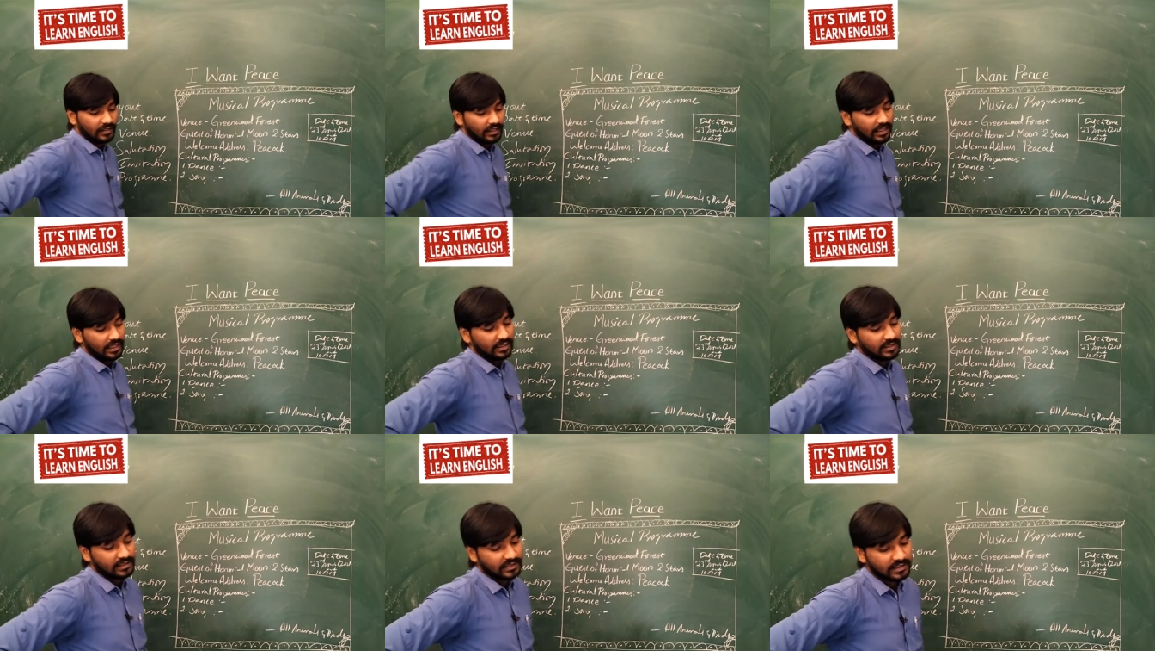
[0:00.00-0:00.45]

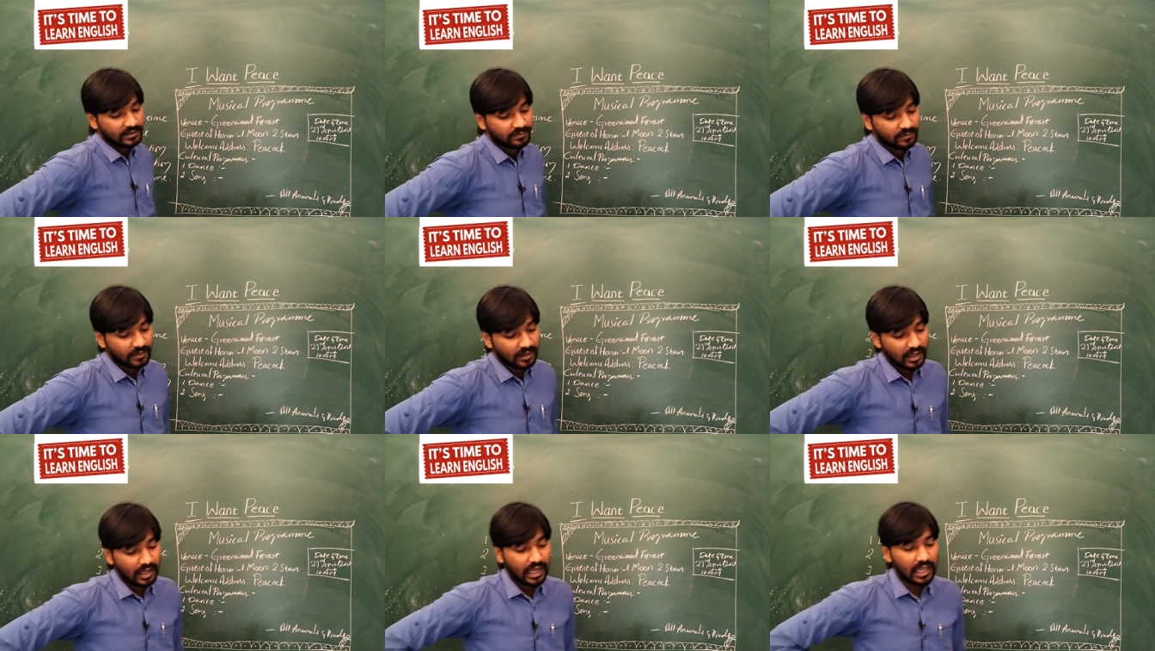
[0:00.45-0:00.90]
this
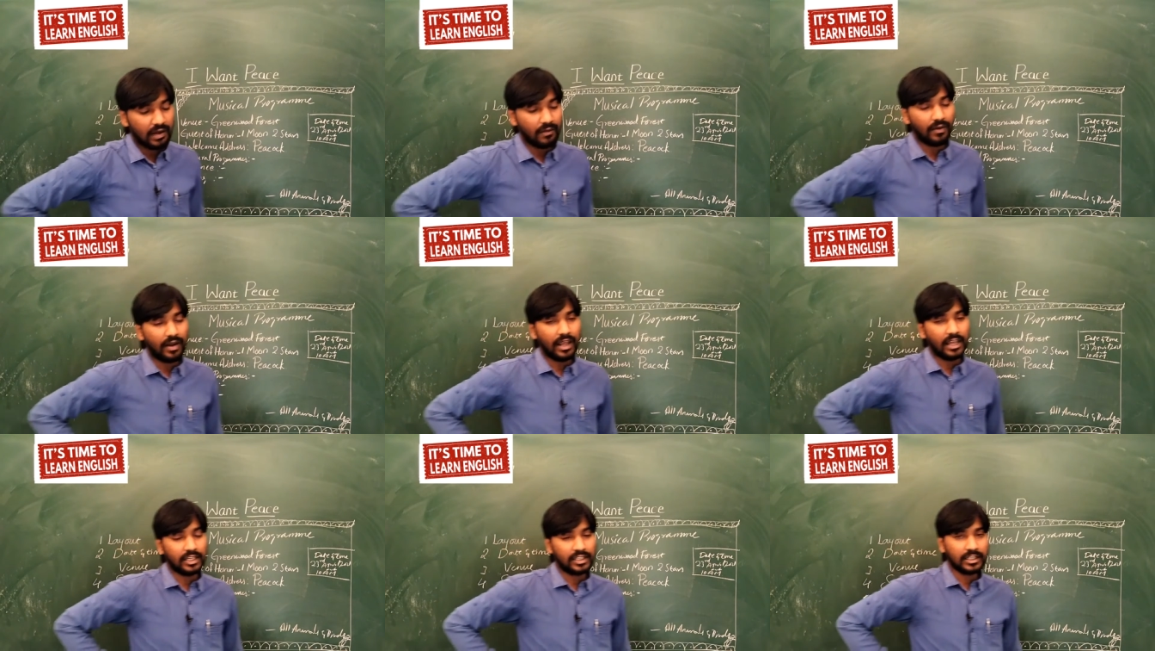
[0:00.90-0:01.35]

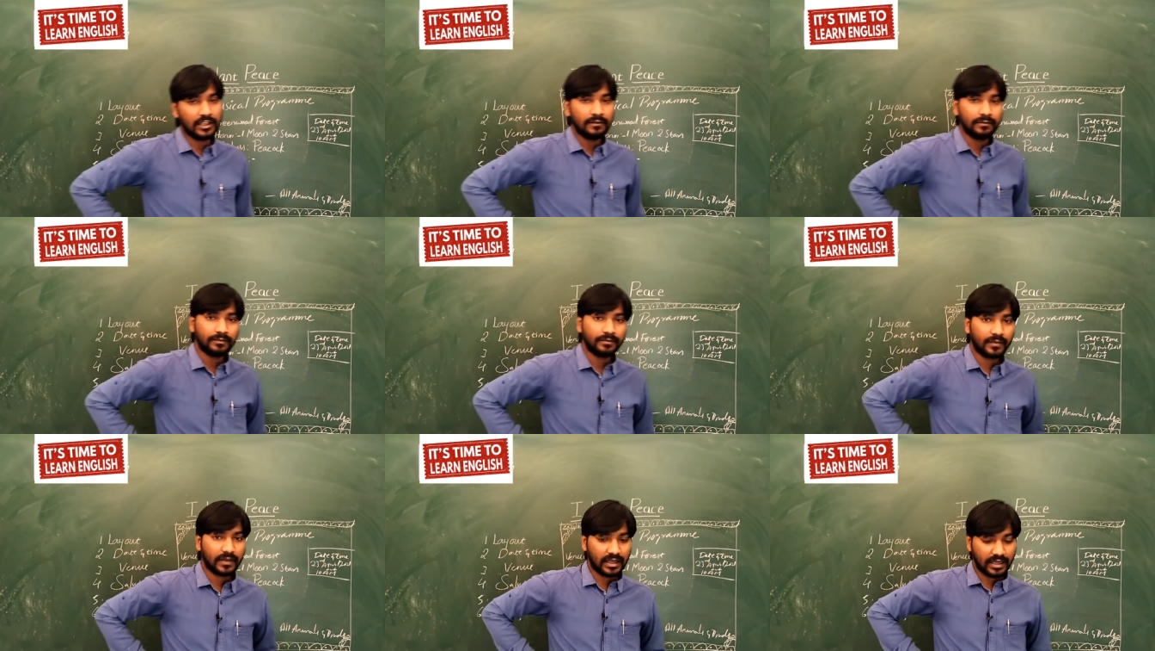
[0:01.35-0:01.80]

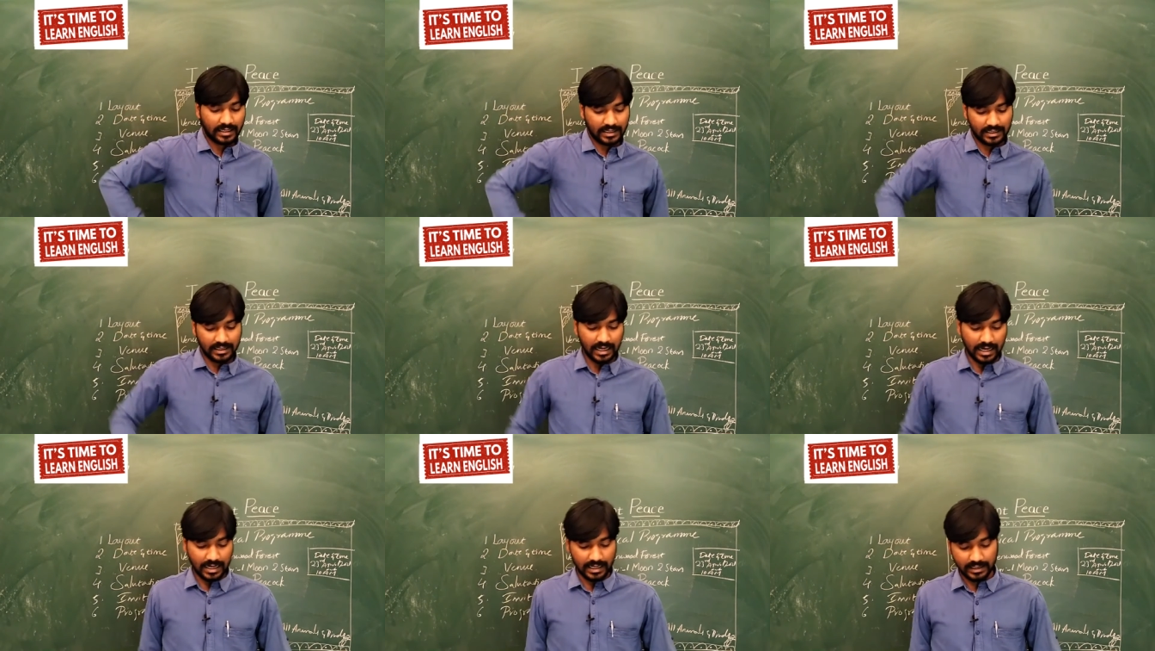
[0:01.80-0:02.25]
invitation
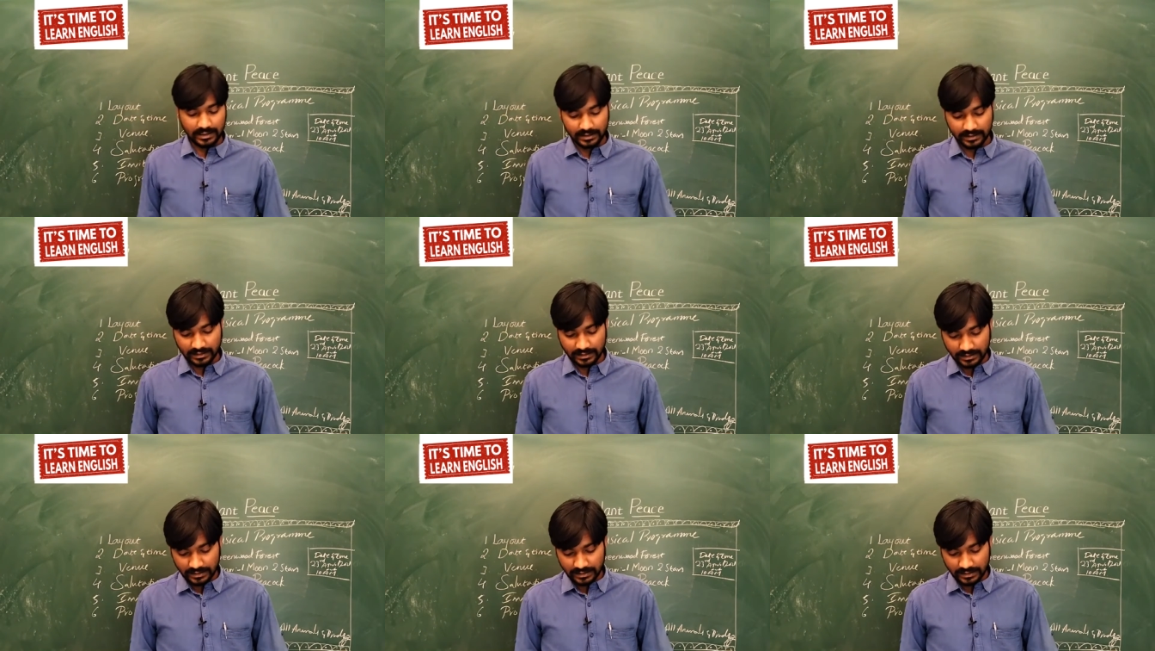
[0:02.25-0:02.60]
card.